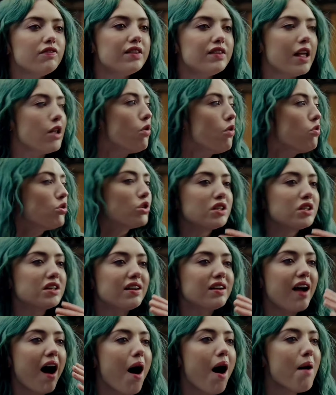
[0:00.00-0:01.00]
her own,
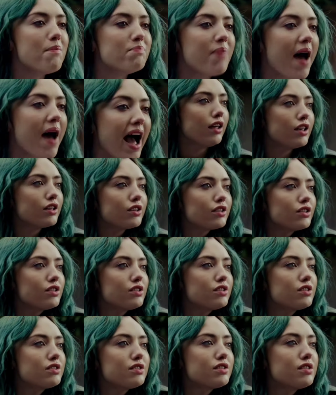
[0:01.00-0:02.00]
not because something
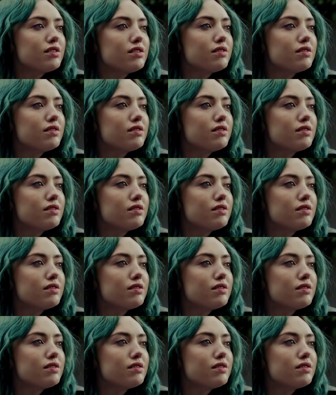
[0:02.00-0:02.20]
happened